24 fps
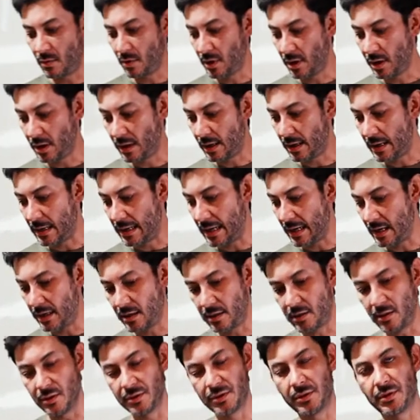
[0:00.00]
we're getting
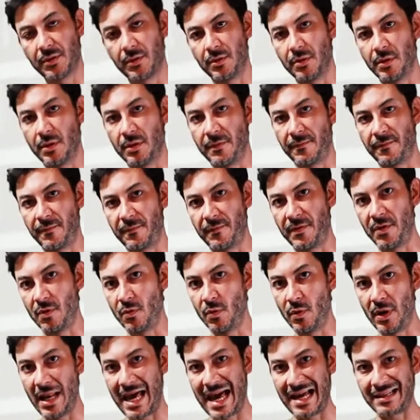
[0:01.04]
closer to the few
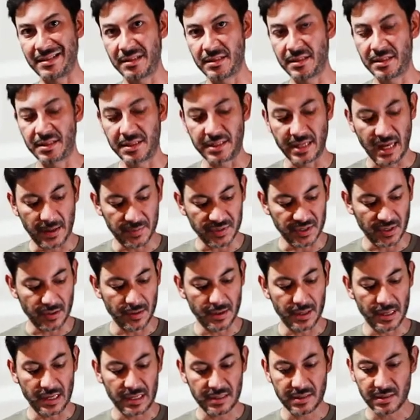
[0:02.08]
last steps on
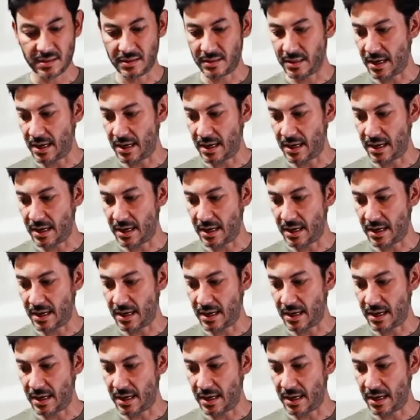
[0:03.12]
this.